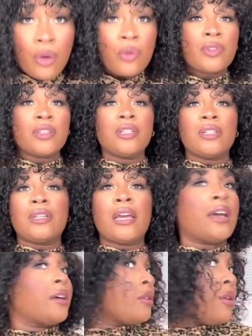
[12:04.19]
overdone
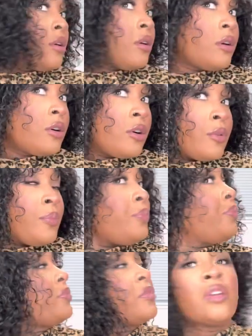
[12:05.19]
at all.
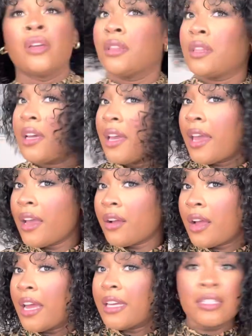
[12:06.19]
The hair
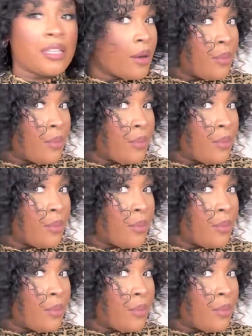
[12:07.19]
has